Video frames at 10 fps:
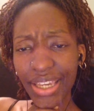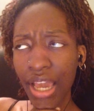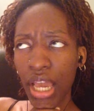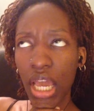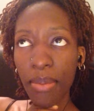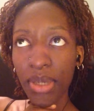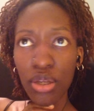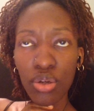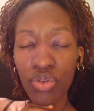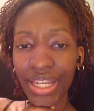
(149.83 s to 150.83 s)
I mean,
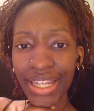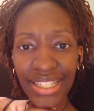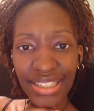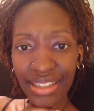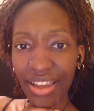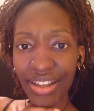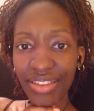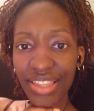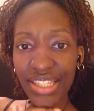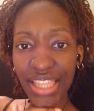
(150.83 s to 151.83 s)
who really needs to learn in
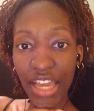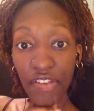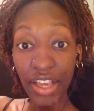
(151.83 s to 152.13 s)
this life?